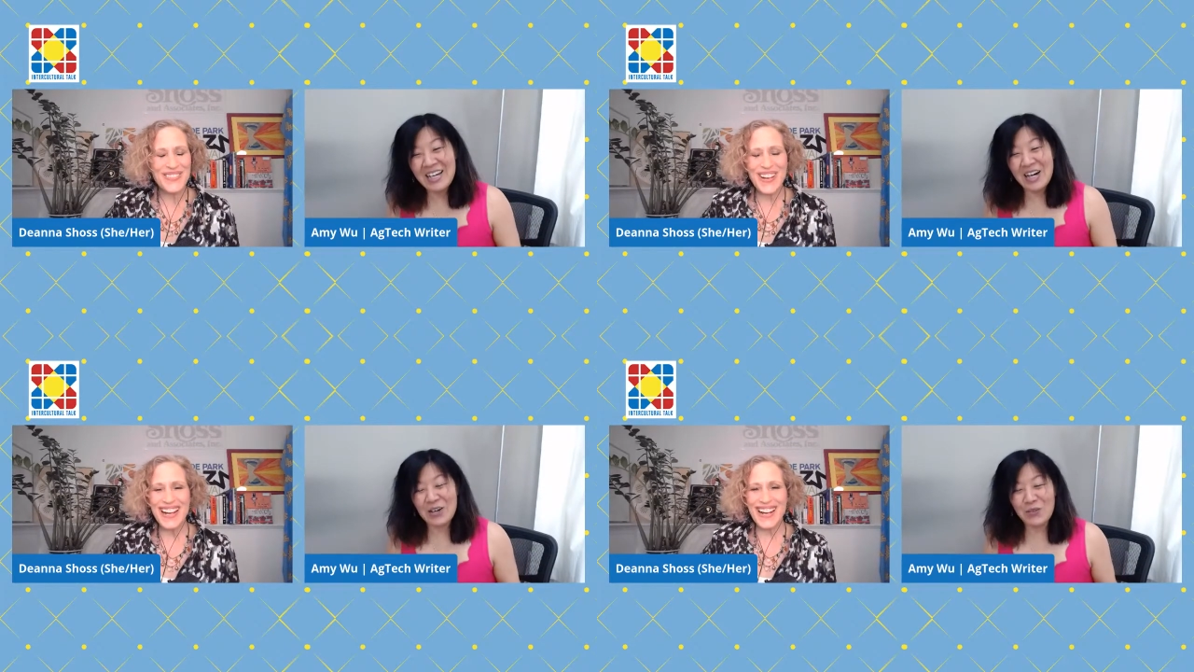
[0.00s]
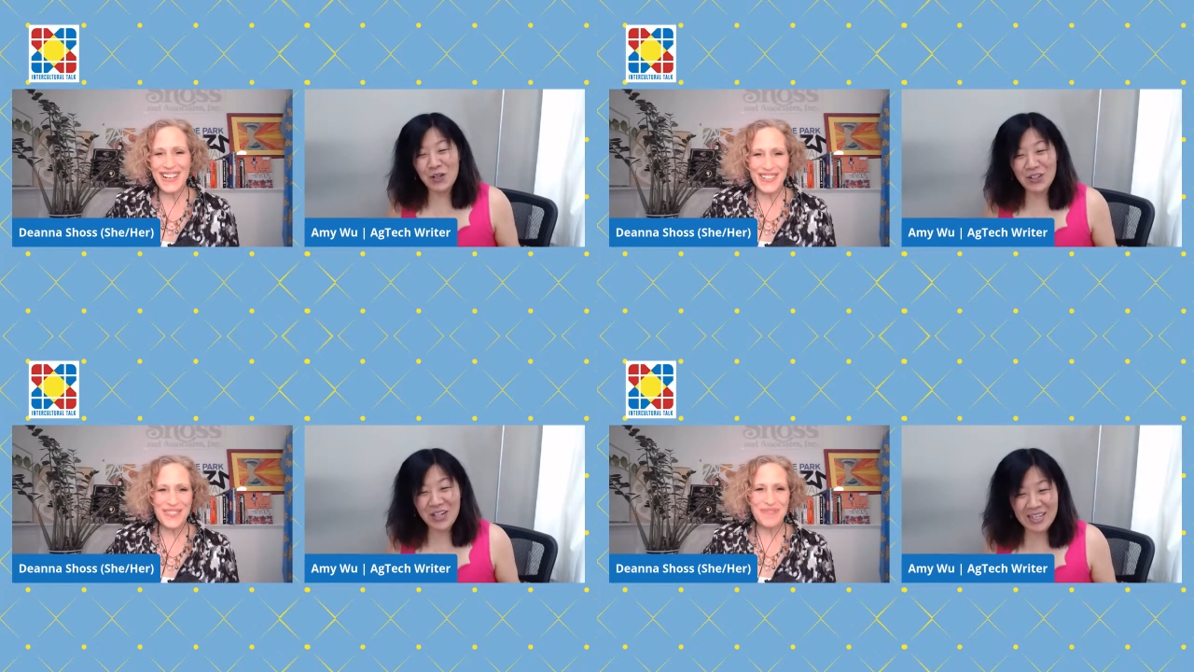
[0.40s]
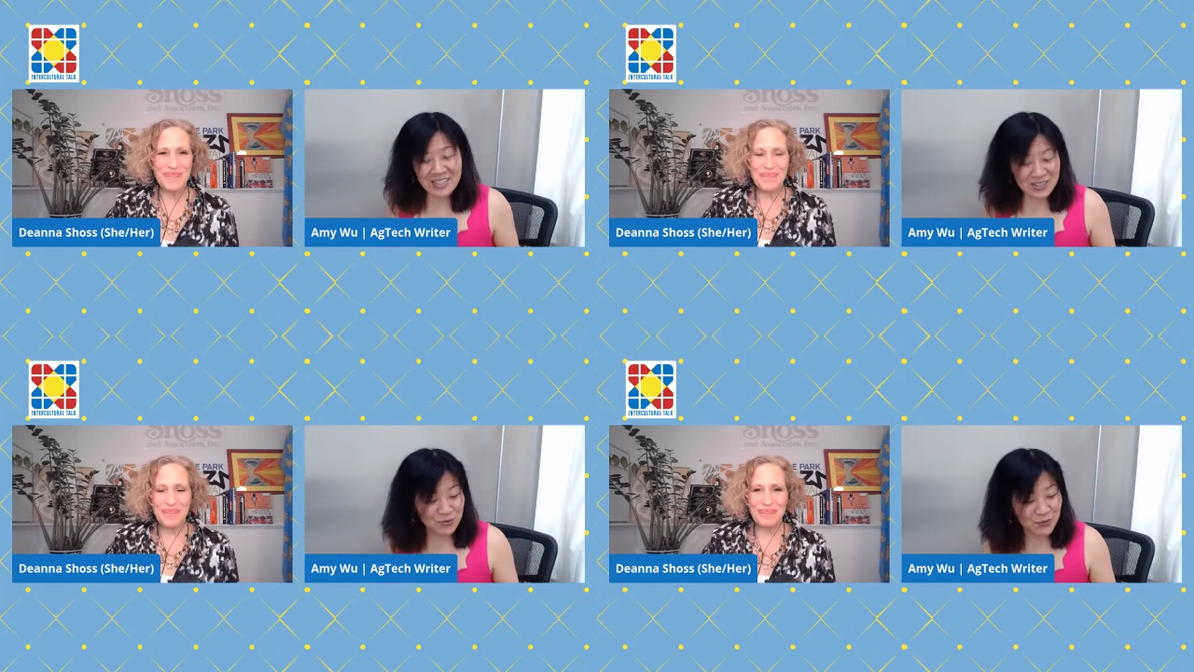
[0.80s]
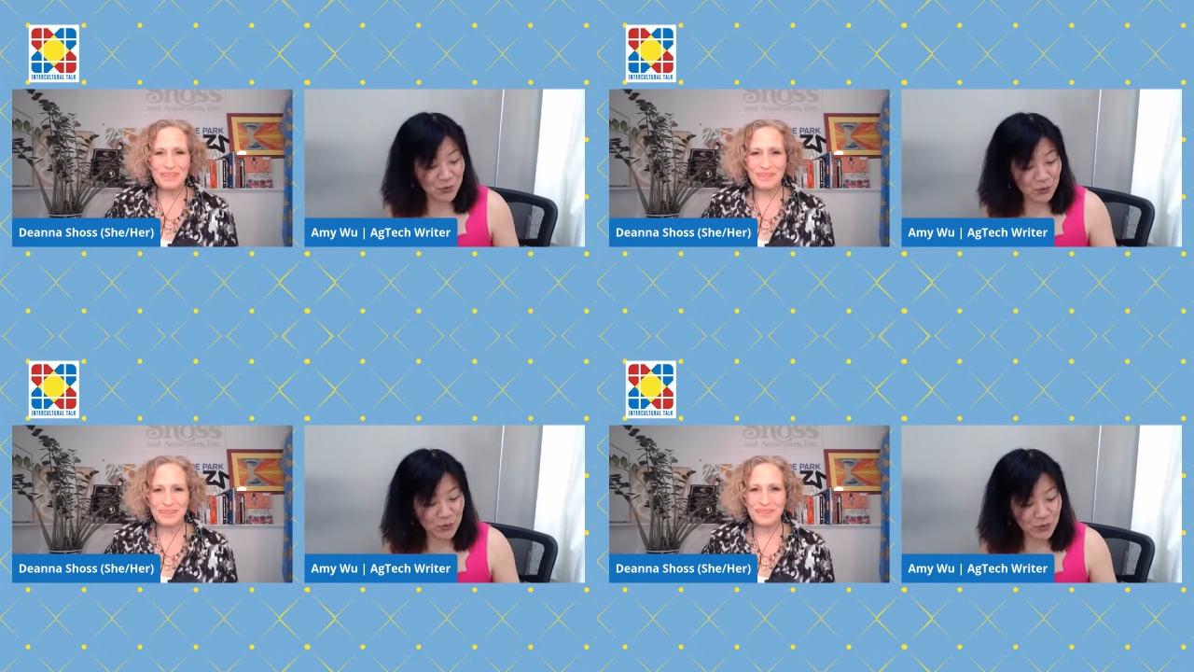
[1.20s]
Speaker 1: Wow. kinds of
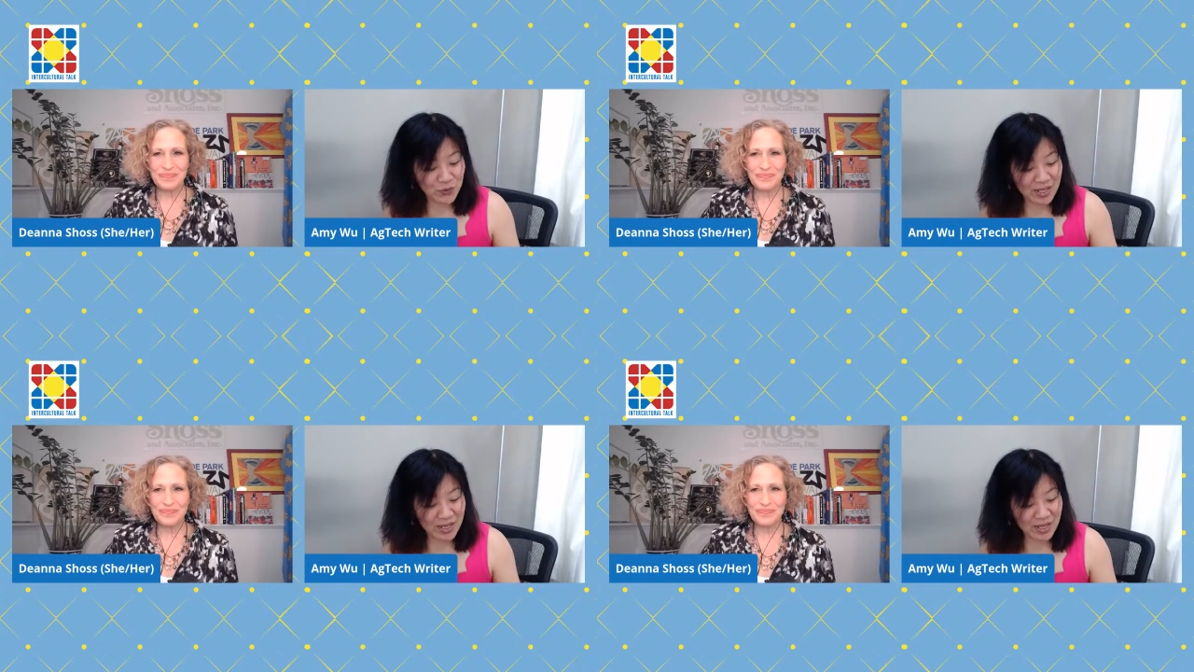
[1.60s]
food.